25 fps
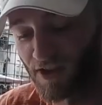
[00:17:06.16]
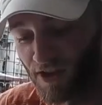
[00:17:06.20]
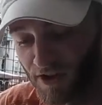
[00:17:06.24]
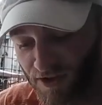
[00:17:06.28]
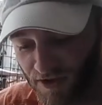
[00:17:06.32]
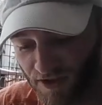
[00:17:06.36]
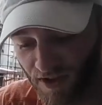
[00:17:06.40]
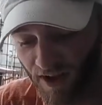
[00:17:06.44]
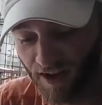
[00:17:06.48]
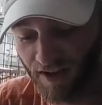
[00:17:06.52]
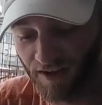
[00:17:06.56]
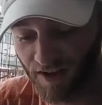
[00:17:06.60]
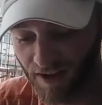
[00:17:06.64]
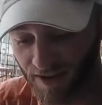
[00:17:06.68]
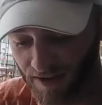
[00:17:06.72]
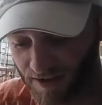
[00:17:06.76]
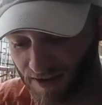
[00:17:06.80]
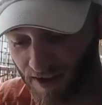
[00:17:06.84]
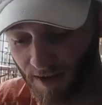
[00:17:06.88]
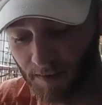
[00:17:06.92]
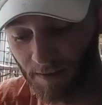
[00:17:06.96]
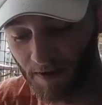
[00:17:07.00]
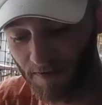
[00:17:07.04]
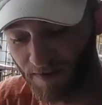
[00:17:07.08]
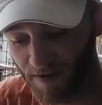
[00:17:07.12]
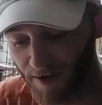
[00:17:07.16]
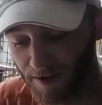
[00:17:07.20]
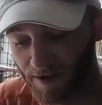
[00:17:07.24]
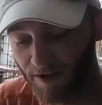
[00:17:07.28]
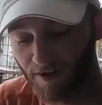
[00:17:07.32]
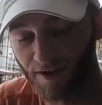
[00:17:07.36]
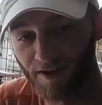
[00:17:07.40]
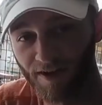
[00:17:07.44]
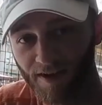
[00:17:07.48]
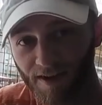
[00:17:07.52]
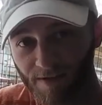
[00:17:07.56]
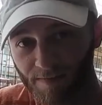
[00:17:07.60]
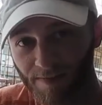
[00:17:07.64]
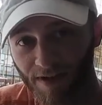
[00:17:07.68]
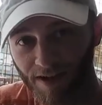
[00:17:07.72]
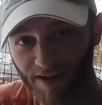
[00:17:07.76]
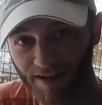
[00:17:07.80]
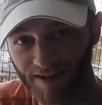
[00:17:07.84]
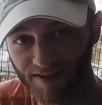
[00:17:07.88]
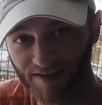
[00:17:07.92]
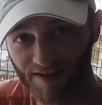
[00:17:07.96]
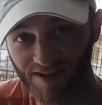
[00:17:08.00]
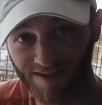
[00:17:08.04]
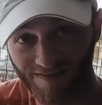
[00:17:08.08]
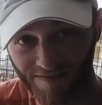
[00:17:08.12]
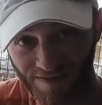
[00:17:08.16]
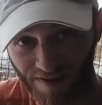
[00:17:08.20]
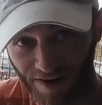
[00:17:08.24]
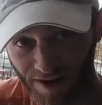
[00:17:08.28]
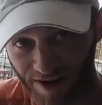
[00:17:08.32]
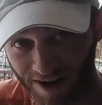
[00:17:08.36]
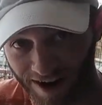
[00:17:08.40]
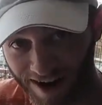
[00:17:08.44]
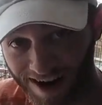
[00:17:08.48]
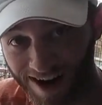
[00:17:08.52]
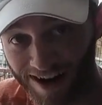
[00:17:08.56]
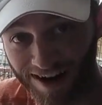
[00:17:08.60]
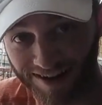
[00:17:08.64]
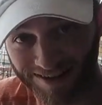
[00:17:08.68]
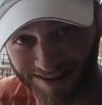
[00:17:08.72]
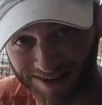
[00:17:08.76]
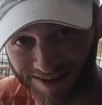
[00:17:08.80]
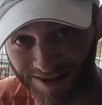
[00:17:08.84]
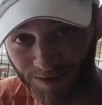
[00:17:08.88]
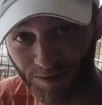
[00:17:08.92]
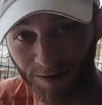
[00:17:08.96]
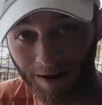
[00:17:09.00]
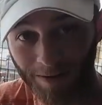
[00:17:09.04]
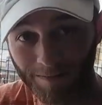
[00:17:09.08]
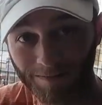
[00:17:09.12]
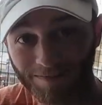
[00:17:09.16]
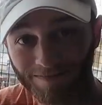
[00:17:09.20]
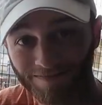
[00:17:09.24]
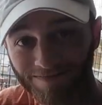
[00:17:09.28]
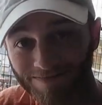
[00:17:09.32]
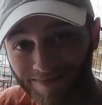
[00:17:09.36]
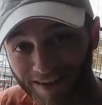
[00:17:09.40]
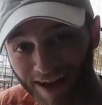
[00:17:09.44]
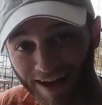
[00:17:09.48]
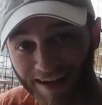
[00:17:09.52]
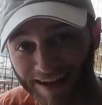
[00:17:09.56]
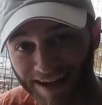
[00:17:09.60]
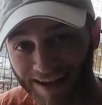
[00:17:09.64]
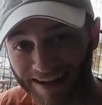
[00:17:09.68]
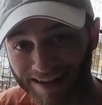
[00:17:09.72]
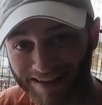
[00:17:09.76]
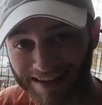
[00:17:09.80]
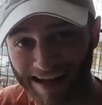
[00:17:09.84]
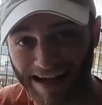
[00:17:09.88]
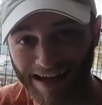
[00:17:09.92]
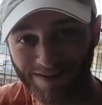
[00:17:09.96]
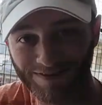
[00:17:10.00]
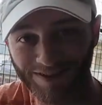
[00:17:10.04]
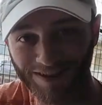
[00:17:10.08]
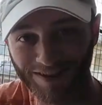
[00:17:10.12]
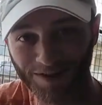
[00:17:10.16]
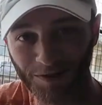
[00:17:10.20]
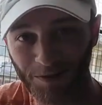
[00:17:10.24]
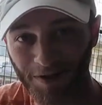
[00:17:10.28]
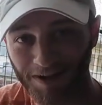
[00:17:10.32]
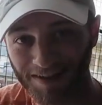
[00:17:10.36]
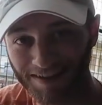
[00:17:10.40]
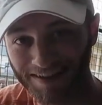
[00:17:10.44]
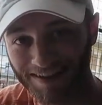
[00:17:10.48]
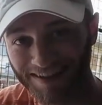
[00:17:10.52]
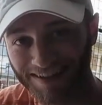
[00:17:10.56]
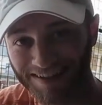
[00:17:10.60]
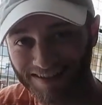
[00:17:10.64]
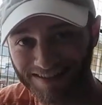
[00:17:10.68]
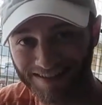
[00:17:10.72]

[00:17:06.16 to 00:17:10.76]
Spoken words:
looks like it's going to be very good, but it's very hot, so I can't dive in quite yet.